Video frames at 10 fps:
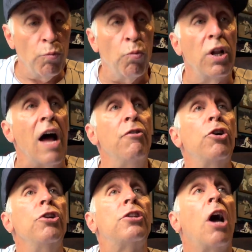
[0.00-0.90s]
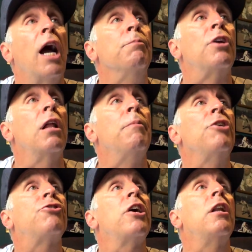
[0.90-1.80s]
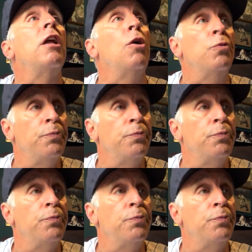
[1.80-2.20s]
Well, have a good time. Tell him I said hello.